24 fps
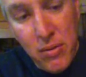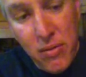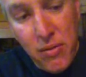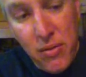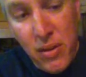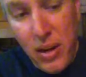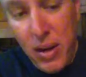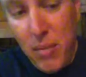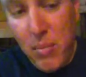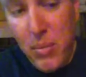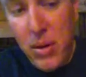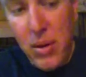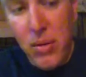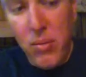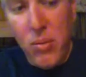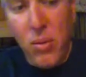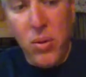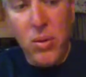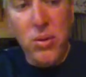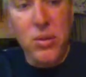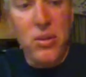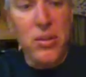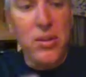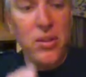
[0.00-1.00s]
Fire button
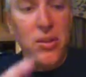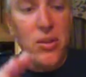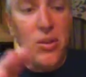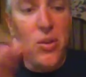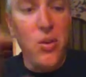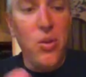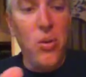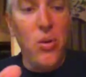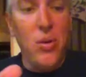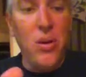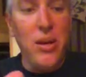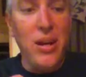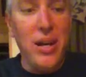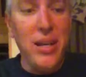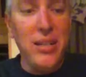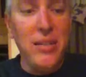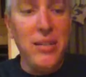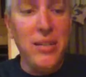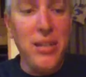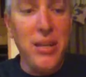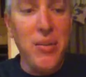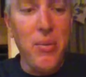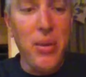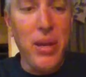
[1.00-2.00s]
works. Cool. I'd
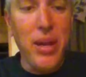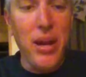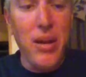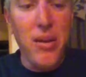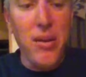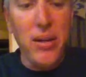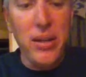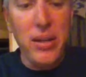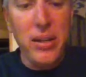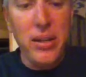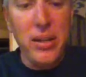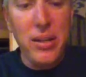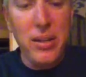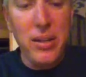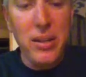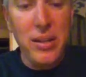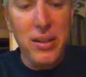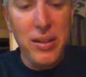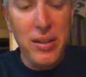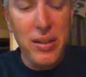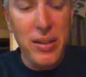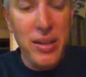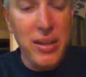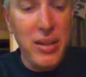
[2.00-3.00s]
say we got her in good.
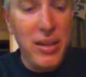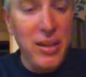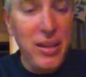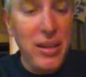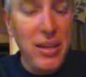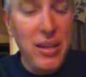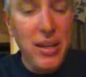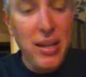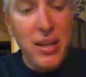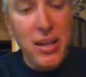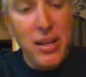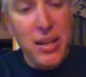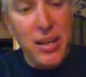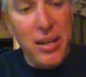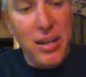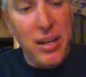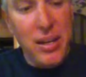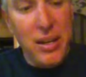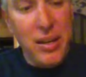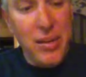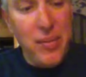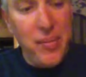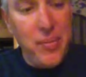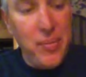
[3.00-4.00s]
I'm